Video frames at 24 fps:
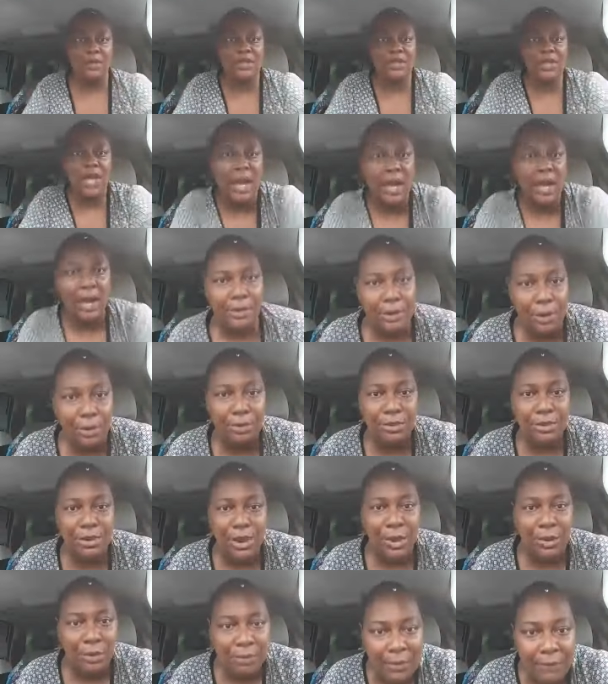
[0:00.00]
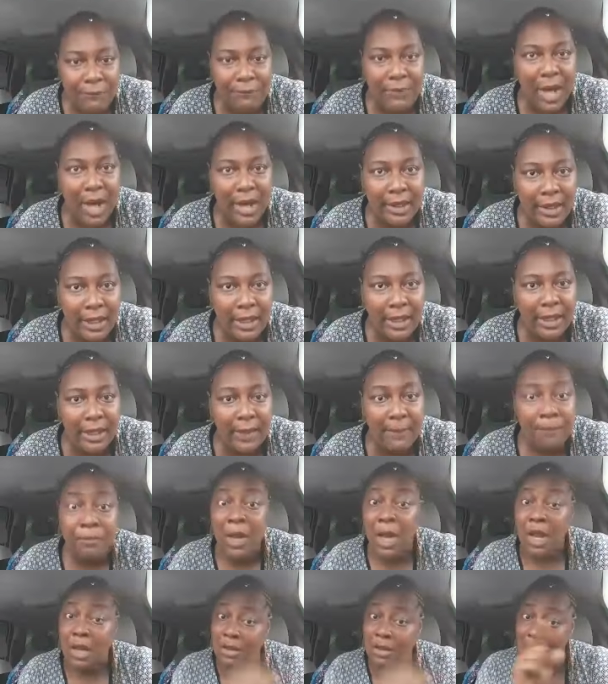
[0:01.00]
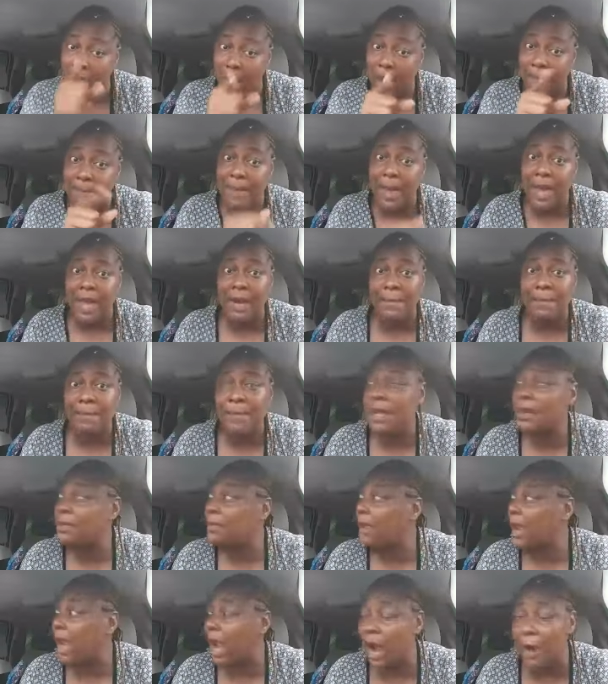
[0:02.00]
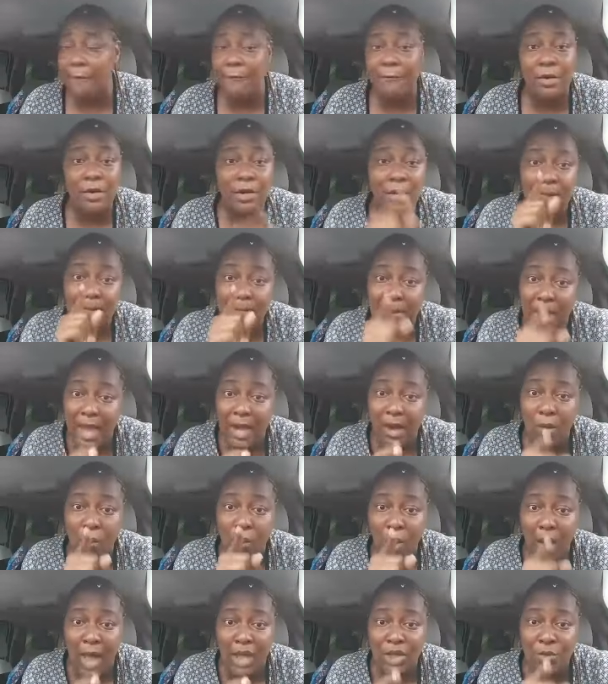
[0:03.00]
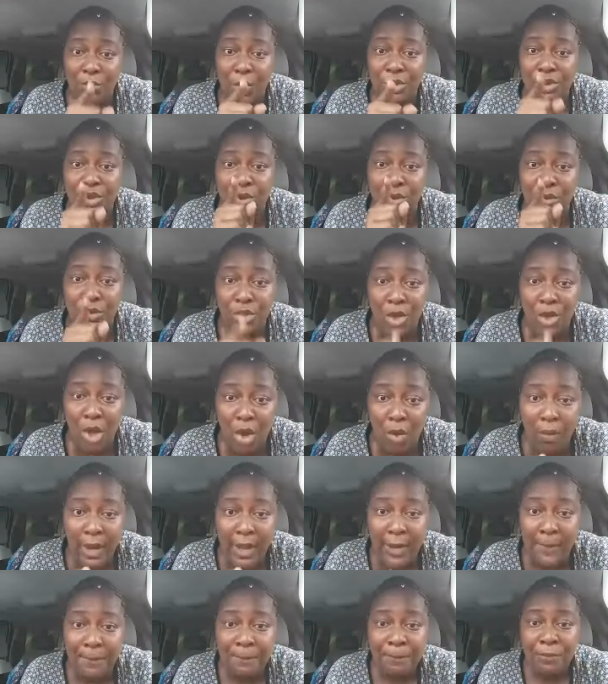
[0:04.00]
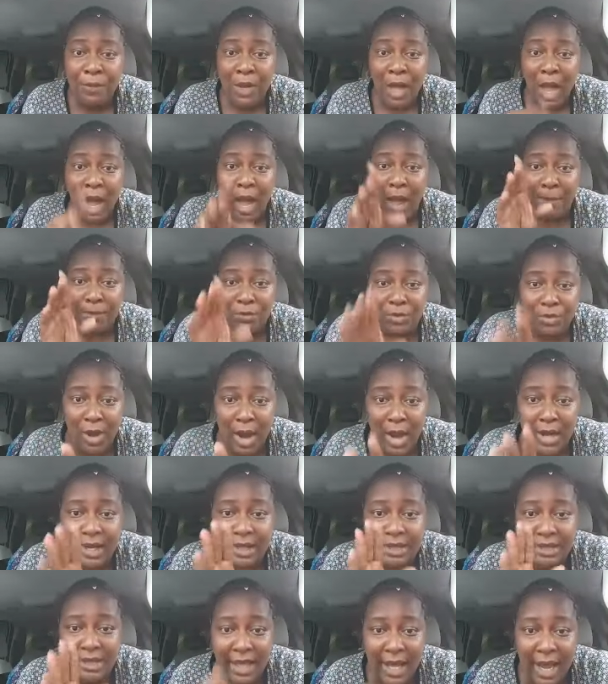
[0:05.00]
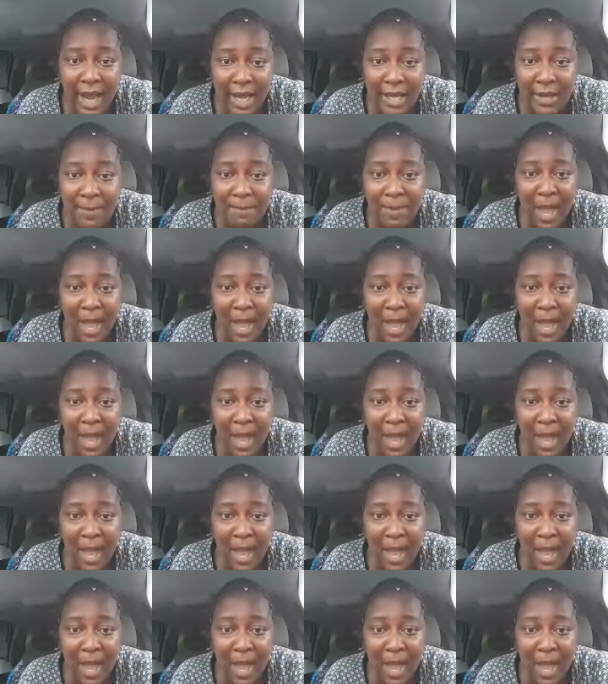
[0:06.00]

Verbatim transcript: what y'all gonna do? Tune the fuck in? Y'all better be careful. You better watch what you doing. I'm trying to tell you,